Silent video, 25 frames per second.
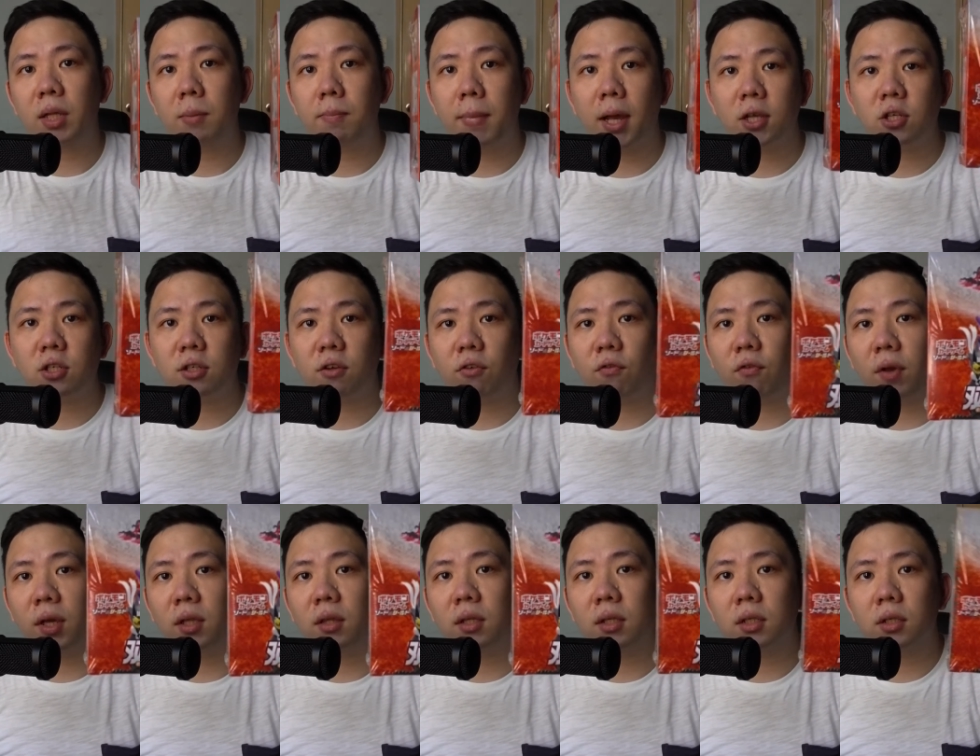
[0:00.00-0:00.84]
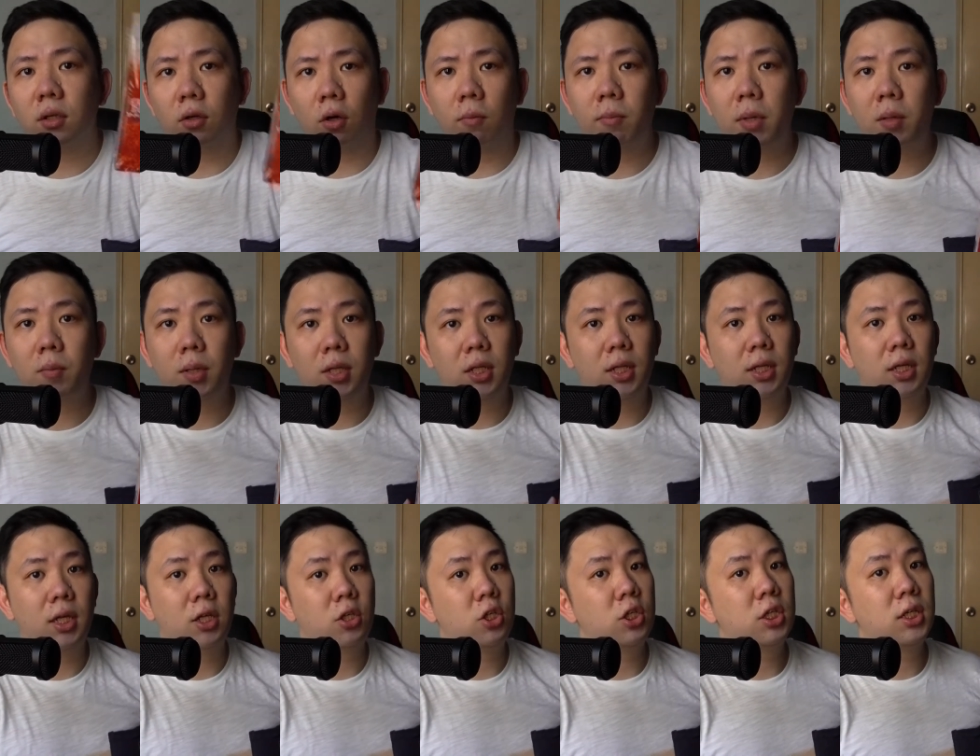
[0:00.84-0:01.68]
Matchless Fighter or maybe the
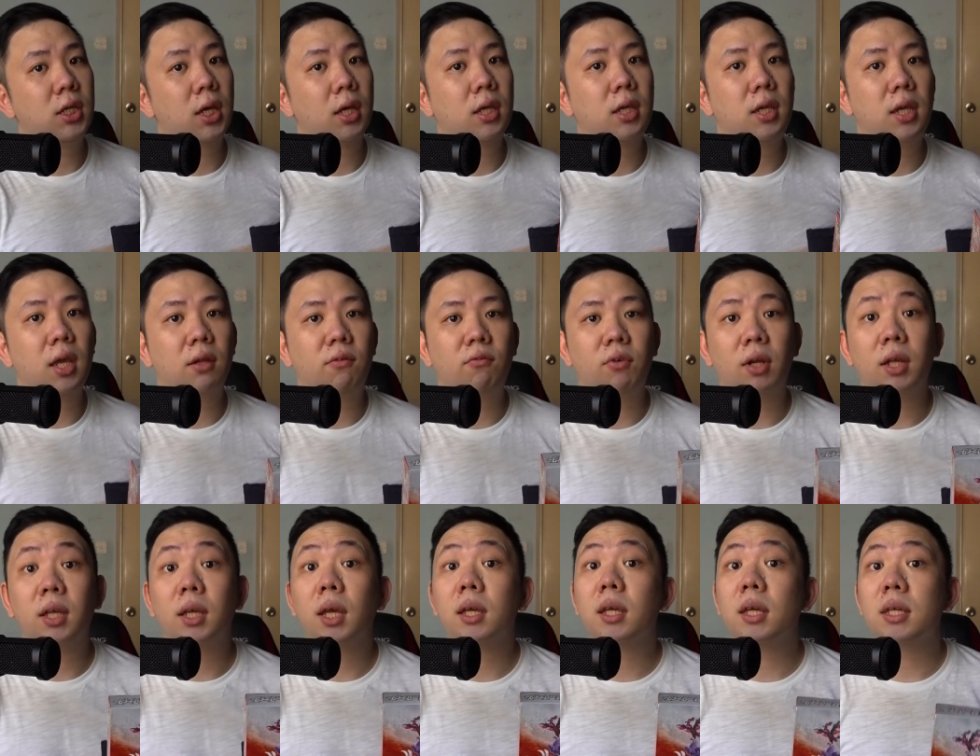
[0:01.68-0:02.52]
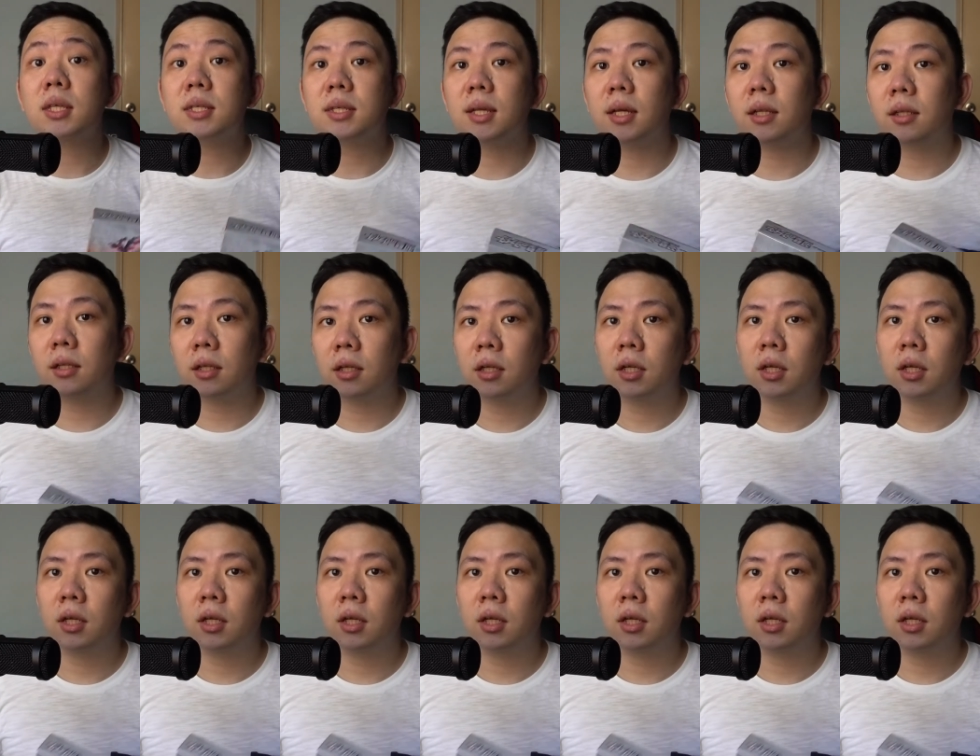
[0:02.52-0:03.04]
Ichigeki and Rengeki set.